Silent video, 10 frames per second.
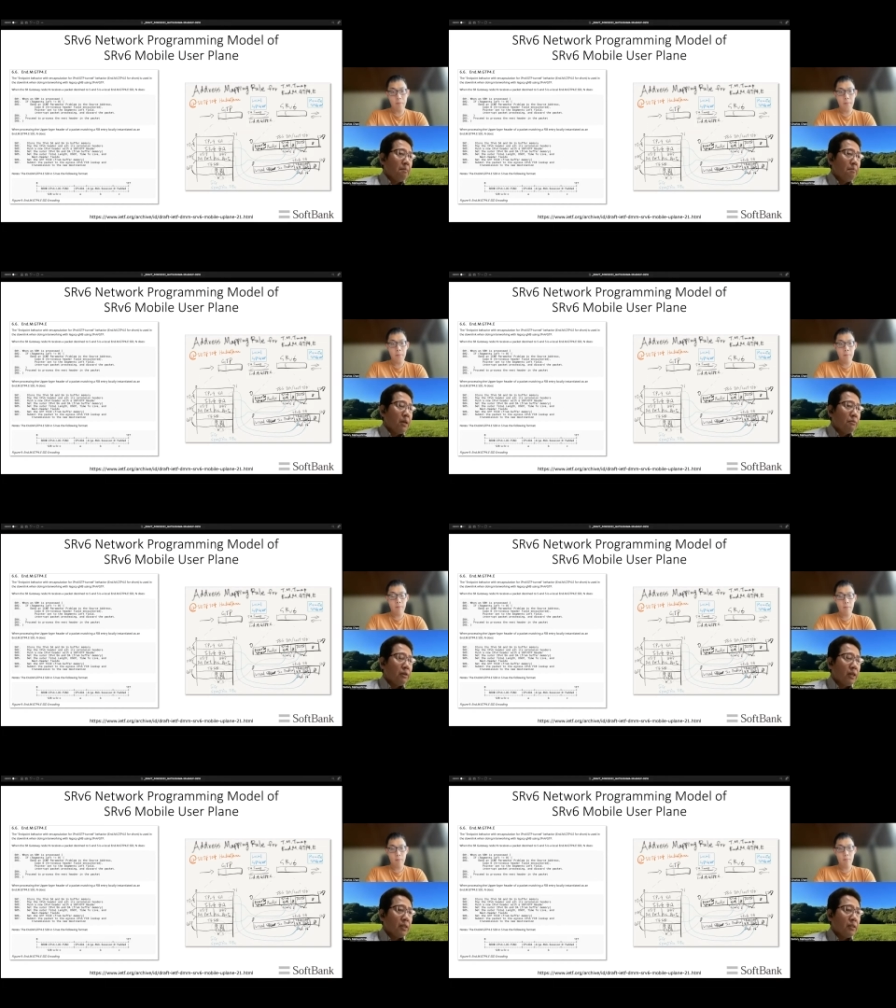My
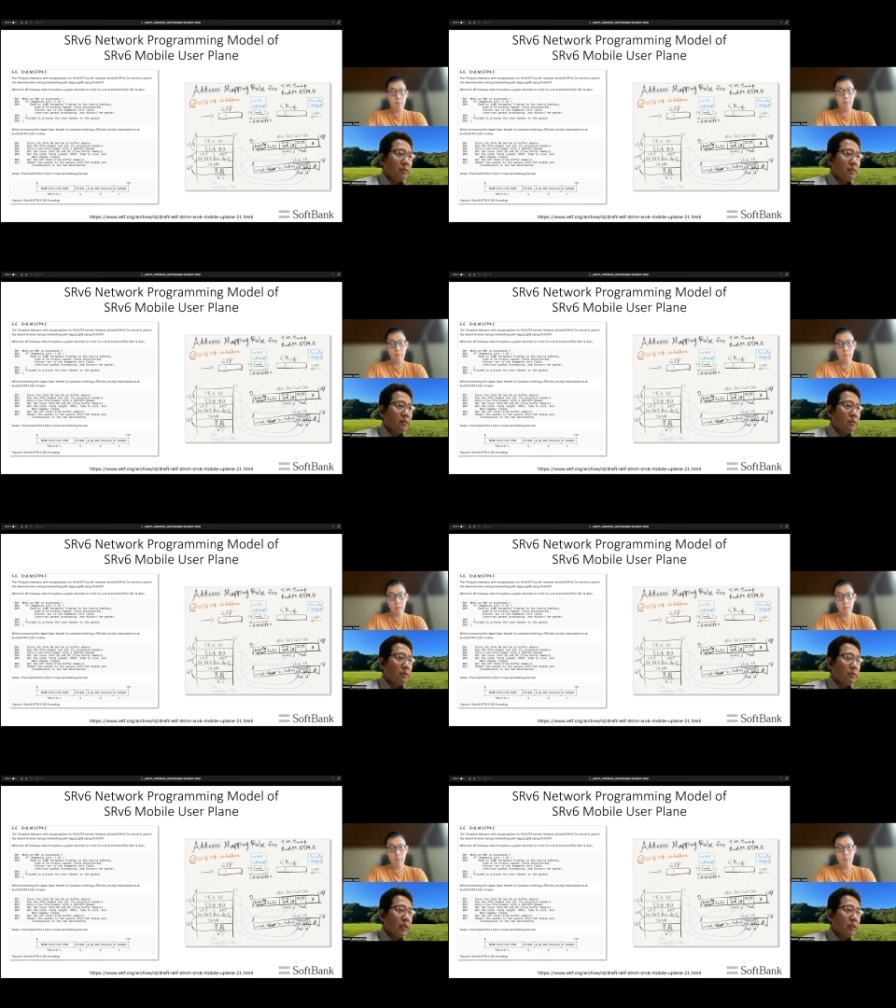friend and the
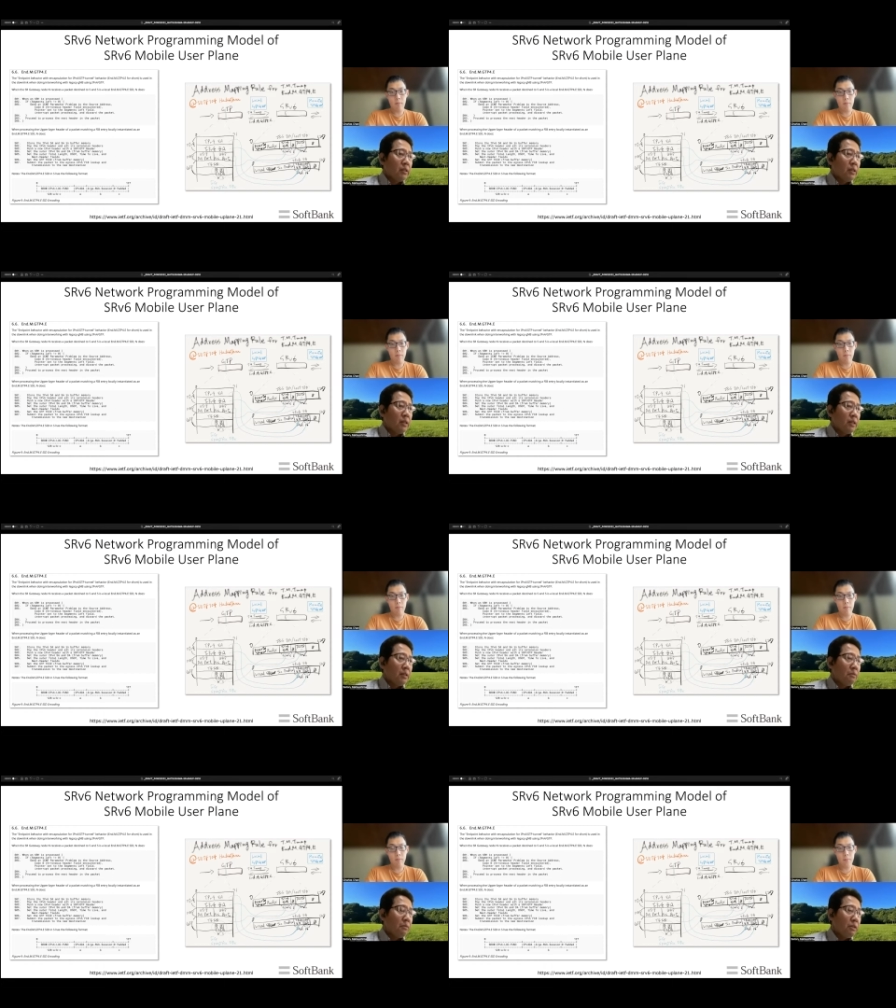colleague
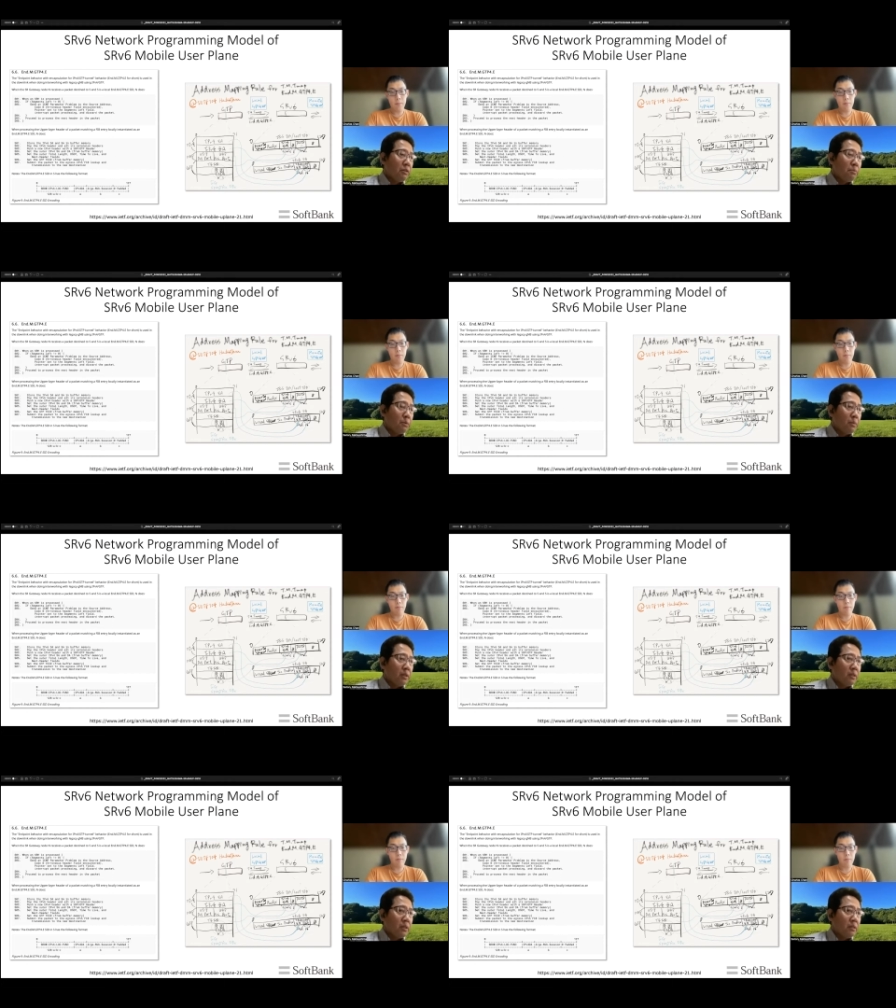were
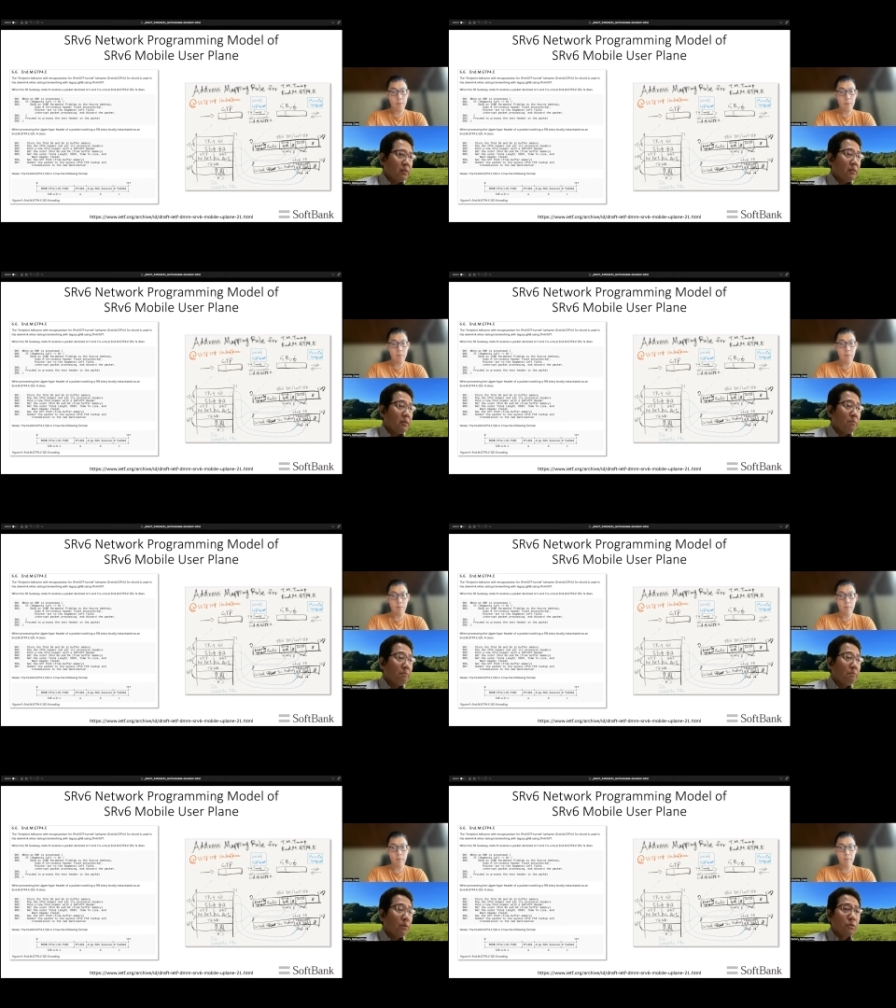implemented on
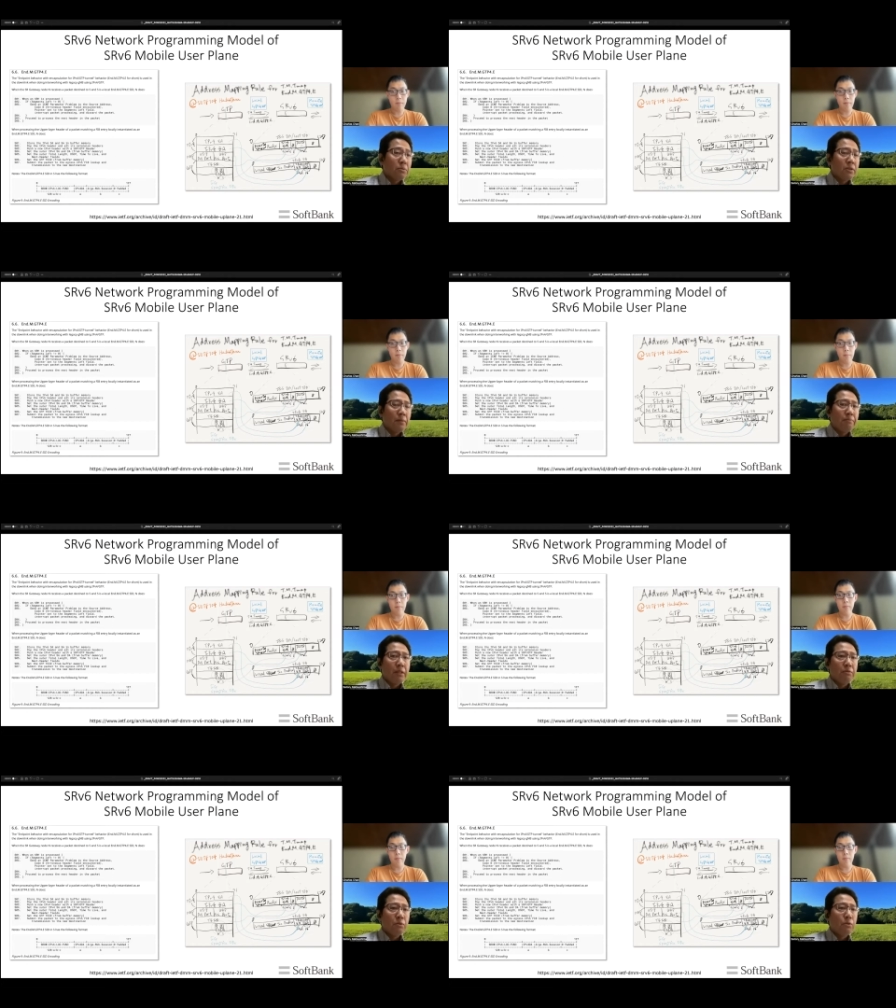both of the
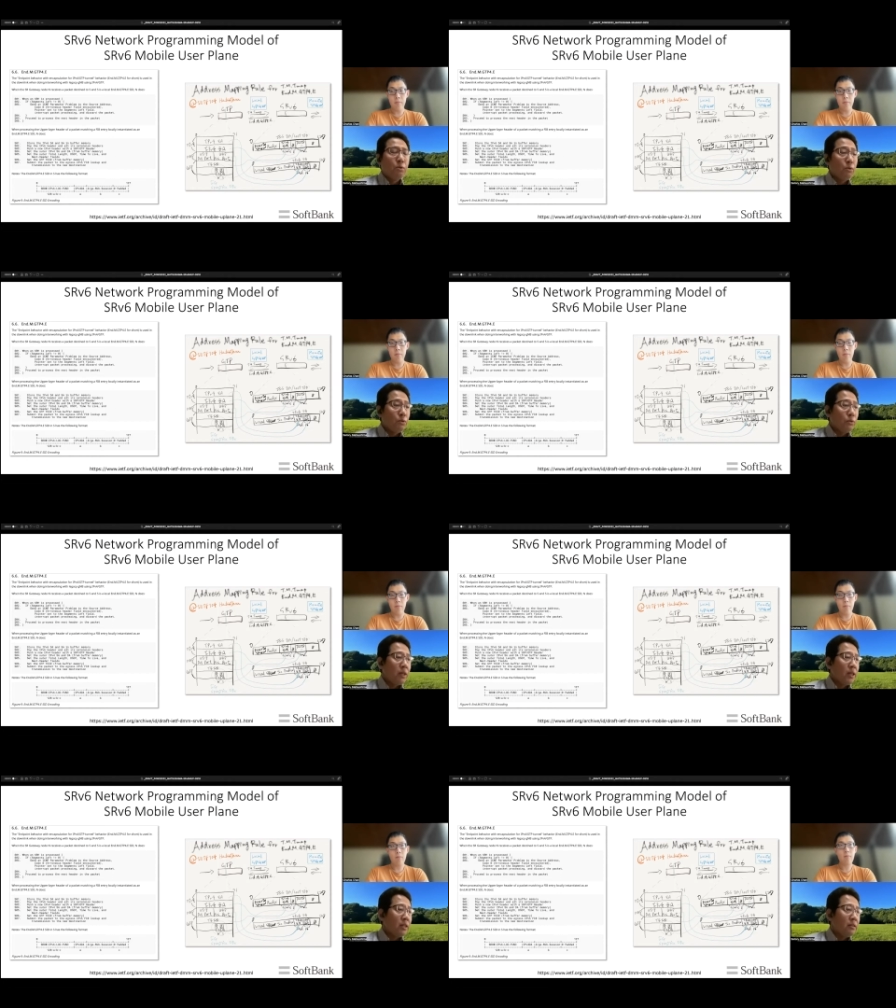P4 code
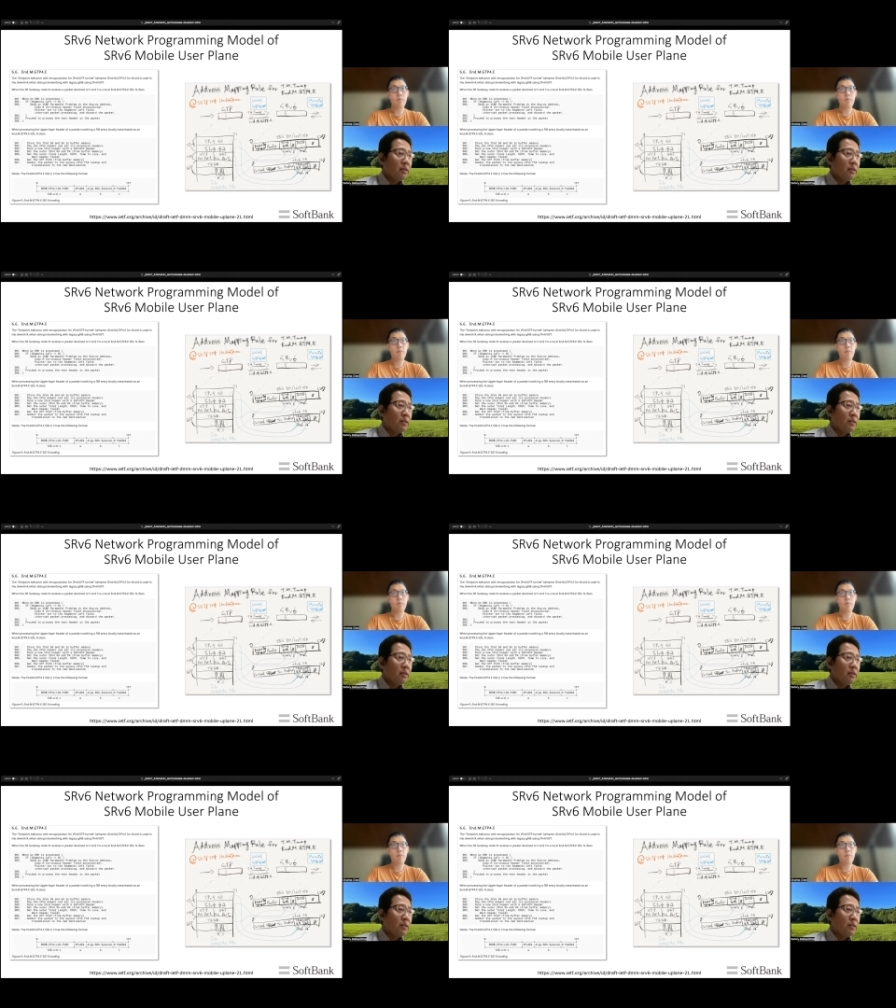and